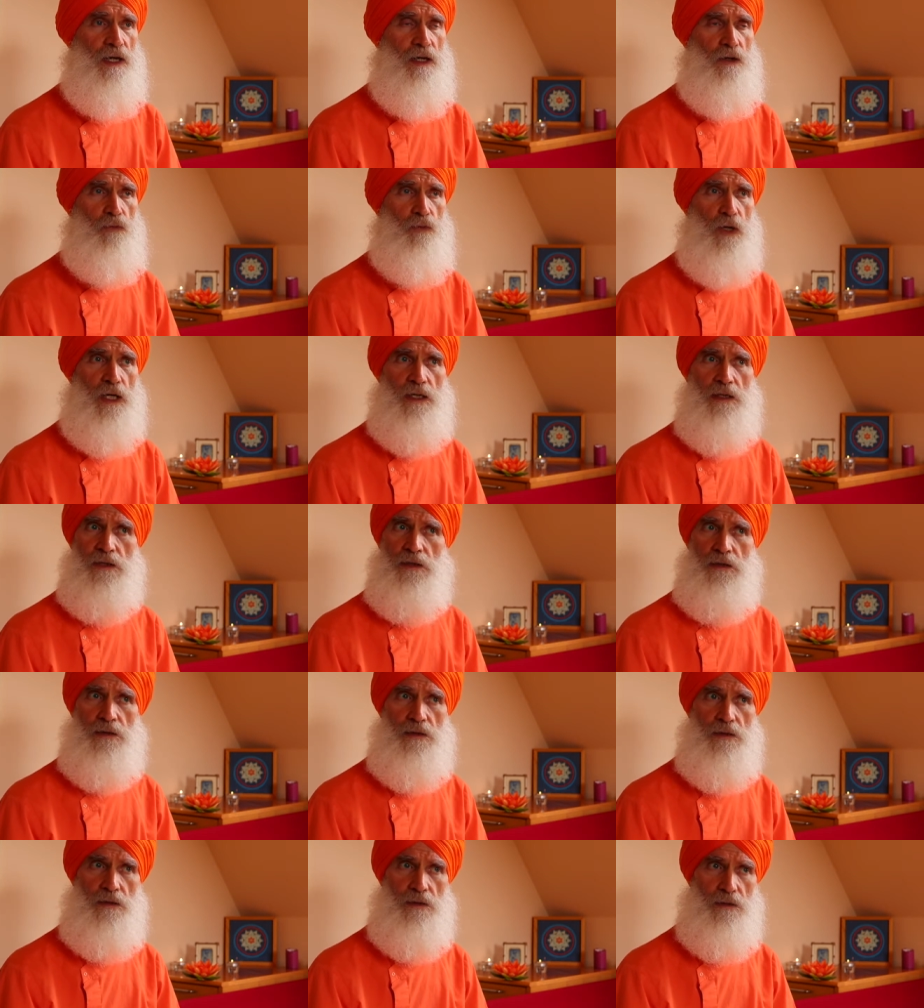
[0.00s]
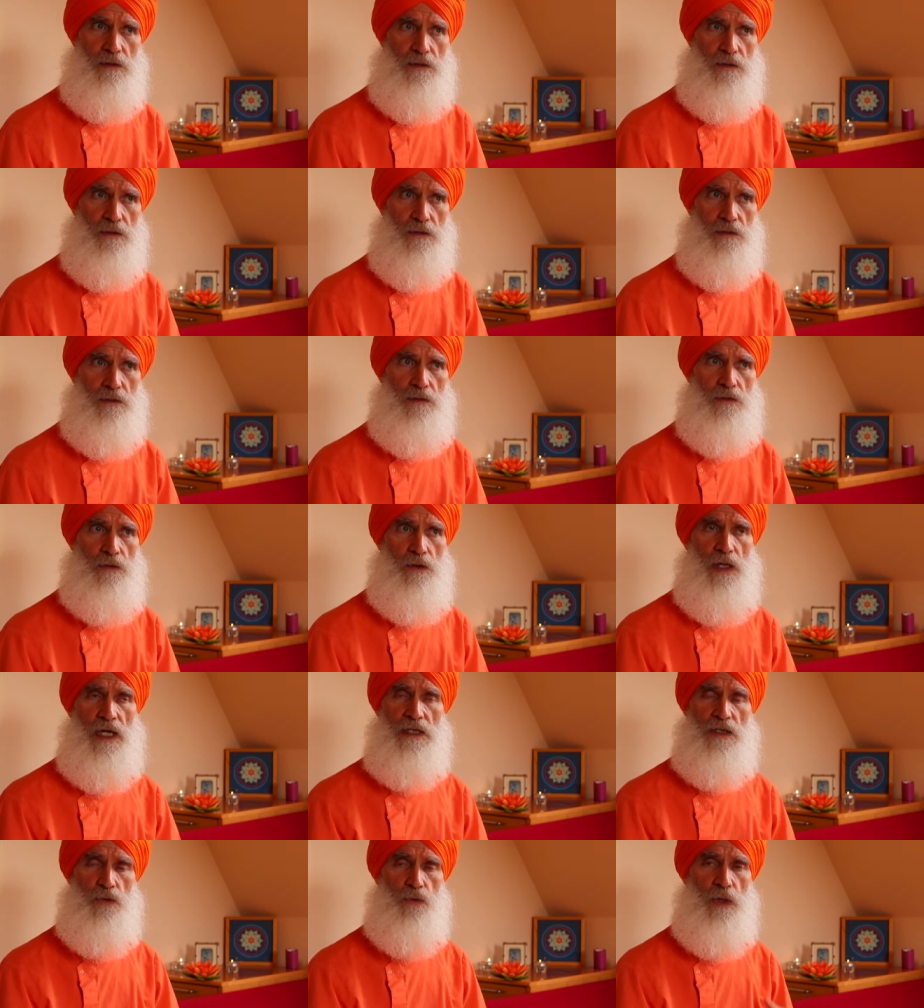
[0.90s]
And one, you
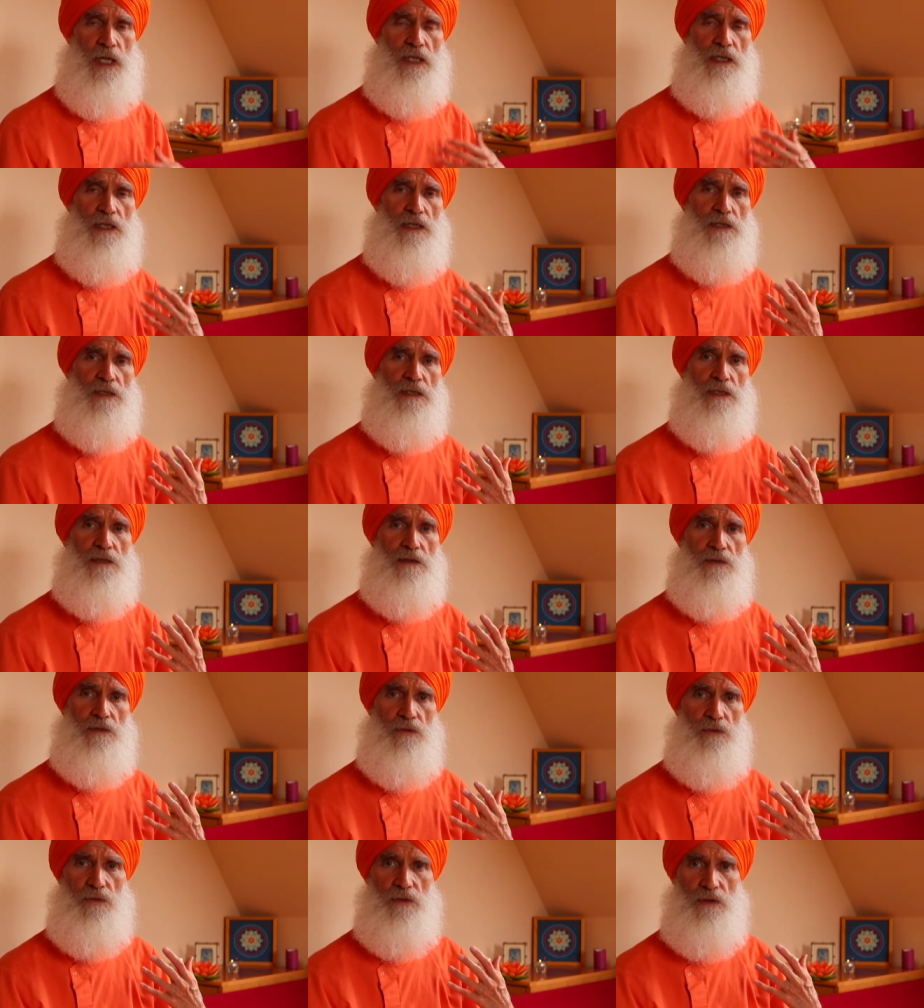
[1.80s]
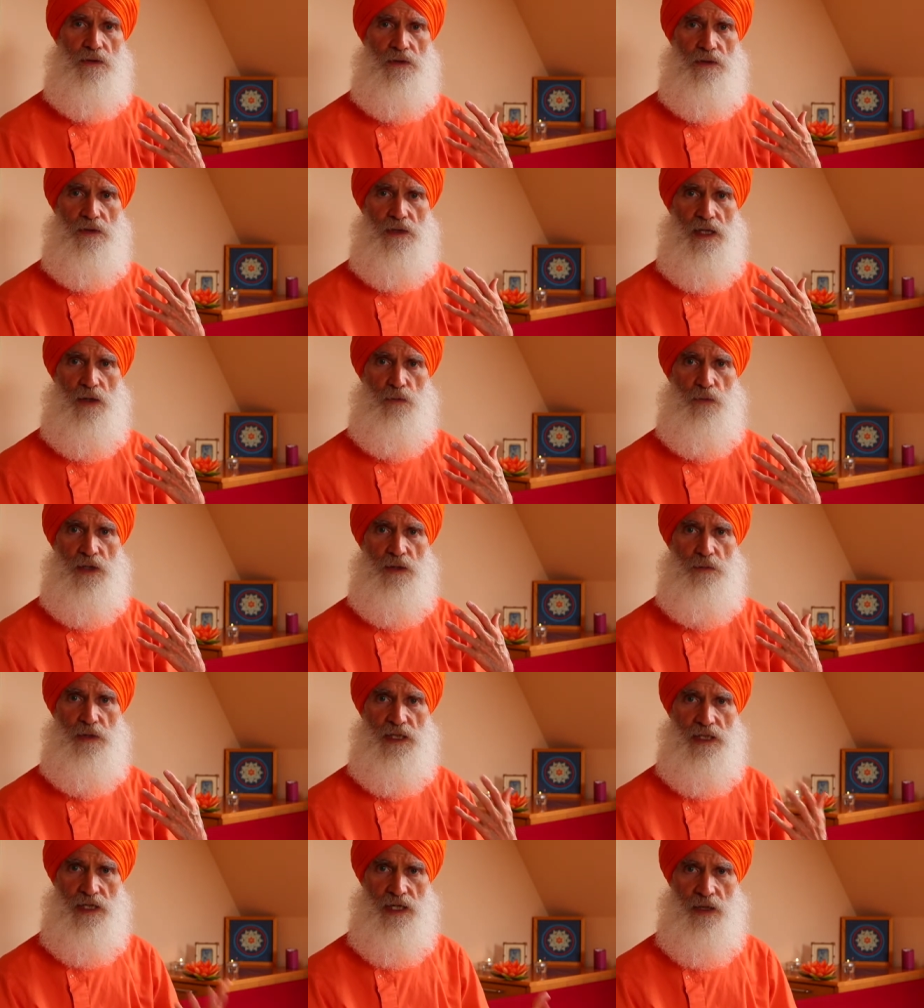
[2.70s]
know, as well as that we
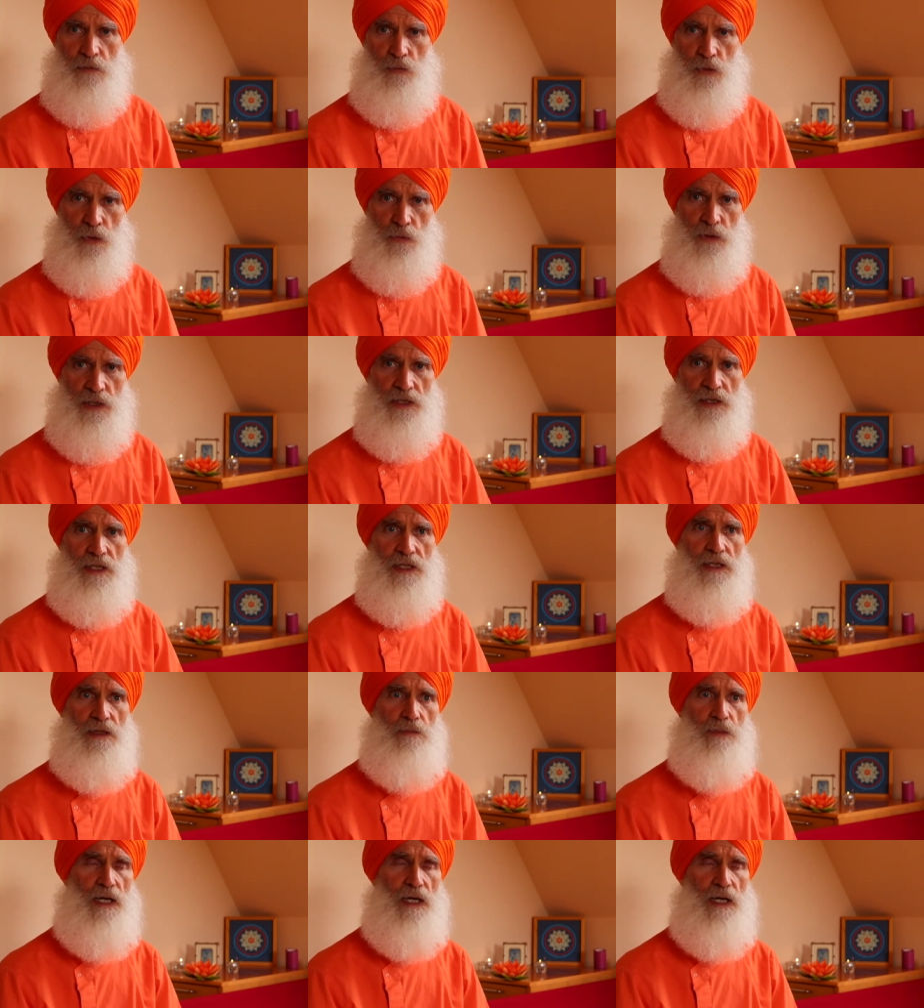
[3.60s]
become what we think